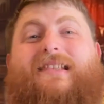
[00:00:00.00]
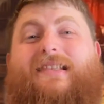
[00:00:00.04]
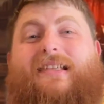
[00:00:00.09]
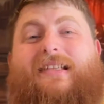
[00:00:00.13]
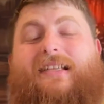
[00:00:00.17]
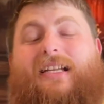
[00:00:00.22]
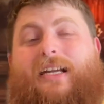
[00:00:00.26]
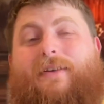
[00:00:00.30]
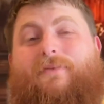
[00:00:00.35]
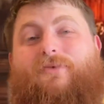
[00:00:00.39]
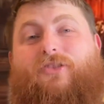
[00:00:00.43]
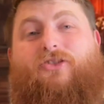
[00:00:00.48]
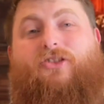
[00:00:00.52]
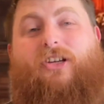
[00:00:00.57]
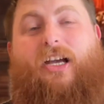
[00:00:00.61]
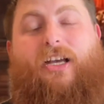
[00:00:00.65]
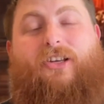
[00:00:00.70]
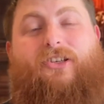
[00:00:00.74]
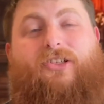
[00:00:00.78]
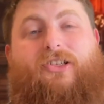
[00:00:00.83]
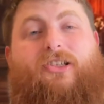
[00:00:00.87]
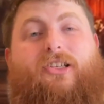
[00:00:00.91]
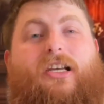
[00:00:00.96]
the name
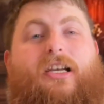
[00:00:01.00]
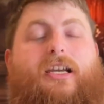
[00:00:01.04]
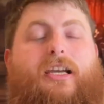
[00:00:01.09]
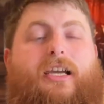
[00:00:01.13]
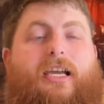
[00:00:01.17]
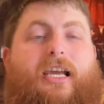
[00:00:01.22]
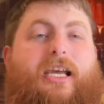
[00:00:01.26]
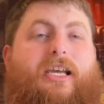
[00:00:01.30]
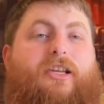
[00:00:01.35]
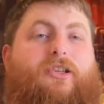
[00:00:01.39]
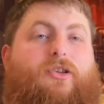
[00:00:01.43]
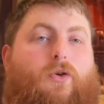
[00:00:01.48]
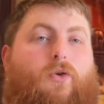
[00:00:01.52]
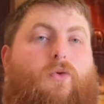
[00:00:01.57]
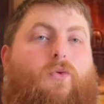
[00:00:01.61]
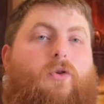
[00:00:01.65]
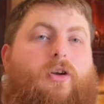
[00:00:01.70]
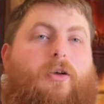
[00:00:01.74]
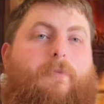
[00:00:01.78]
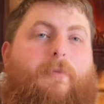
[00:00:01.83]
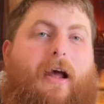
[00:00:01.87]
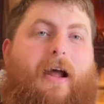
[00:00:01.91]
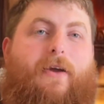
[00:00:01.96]
suggests, is
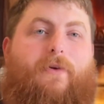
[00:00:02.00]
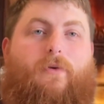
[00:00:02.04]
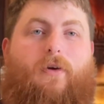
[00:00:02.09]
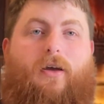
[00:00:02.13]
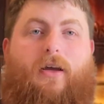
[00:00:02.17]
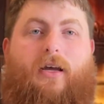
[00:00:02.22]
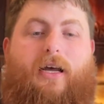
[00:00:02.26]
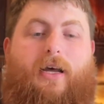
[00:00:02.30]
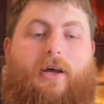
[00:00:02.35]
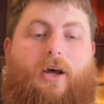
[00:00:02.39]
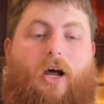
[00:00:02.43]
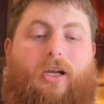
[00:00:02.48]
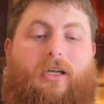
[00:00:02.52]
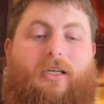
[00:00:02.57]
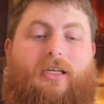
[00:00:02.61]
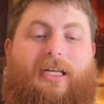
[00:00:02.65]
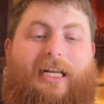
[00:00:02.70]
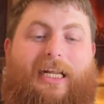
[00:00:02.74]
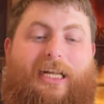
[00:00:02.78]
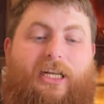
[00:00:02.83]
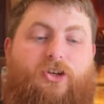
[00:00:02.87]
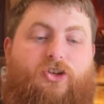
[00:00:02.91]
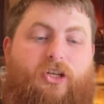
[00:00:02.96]
all about
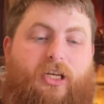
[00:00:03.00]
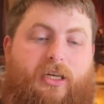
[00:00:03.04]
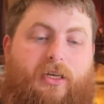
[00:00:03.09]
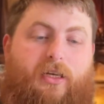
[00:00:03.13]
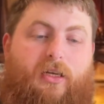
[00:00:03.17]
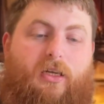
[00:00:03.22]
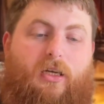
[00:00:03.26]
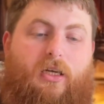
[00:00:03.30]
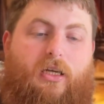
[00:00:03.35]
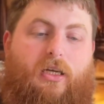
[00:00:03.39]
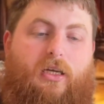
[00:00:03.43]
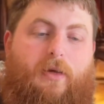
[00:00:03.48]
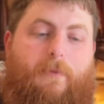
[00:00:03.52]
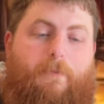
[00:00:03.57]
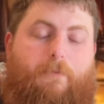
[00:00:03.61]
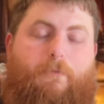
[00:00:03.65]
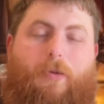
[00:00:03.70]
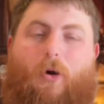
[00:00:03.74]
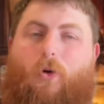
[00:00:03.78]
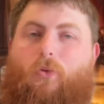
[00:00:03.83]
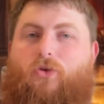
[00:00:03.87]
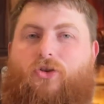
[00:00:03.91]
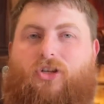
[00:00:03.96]
unleashing
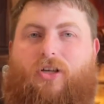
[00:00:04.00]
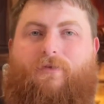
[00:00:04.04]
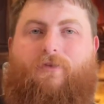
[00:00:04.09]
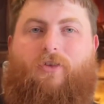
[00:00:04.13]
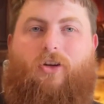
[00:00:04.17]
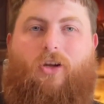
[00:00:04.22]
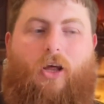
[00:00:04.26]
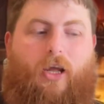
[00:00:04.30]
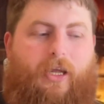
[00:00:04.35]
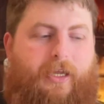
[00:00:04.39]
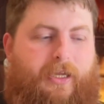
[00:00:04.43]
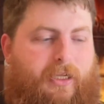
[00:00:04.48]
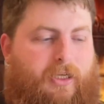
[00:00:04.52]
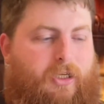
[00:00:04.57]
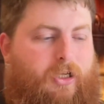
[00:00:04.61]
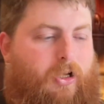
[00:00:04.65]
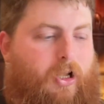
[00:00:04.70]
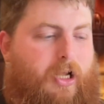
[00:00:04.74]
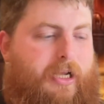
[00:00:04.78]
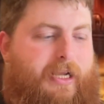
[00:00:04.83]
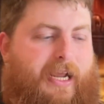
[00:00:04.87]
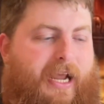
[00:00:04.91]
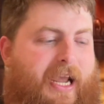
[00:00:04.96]
bolts of light and
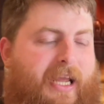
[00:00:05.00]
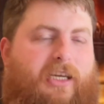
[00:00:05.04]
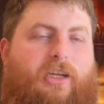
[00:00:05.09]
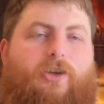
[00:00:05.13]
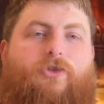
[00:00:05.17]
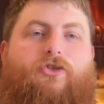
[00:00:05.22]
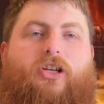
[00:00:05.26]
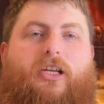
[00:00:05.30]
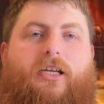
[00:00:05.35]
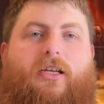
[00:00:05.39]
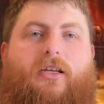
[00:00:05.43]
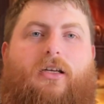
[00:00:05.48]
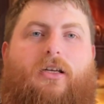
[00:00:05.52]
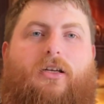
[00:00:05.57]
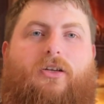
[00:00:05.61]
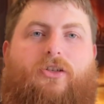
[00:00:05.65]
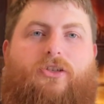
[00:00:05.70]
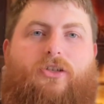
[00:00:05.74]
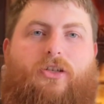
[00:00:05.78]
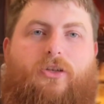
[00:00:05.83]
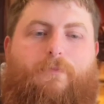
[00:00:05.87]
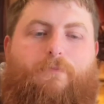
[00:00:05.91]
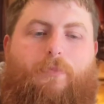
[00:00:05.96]
light energy
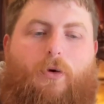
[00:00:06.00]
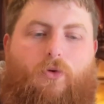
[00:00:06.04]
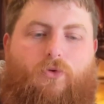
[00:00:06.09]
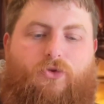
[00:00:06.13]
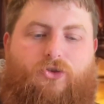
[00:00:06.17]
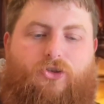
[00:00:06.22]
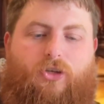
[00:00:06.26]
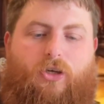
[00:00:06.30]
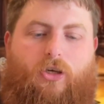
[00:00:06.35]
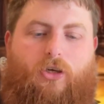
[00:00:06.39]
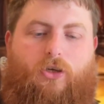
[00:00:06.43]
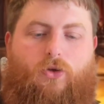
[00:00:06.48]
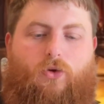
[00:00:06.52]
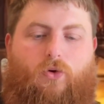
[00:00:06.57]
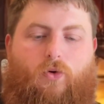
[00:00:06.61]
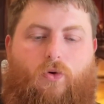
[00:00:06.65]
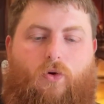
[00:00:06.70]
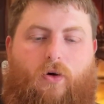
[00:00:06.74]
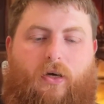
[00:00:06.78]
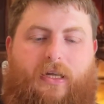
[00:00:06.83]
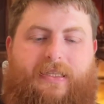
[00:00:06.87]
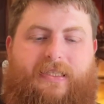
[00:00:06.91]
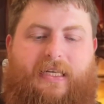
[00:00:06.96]
to bolster
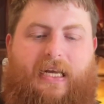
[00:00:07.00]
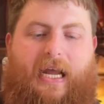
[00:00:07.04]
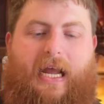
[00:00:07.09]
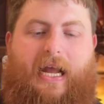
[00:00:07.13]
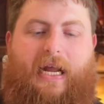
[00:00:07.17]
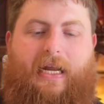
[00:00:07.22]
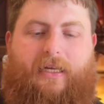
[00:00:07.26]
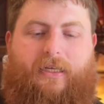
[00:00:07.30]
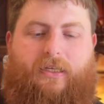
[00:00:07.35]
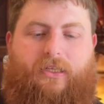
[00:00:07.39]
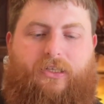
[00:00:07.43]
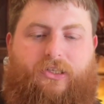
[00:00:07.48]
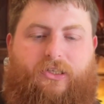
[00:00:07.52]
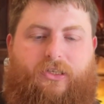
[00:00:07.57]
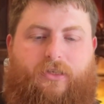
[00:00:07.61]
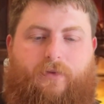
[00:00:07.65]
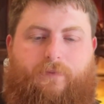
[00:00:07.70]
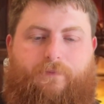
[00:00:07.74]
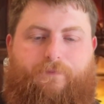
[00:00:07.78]
your attacks.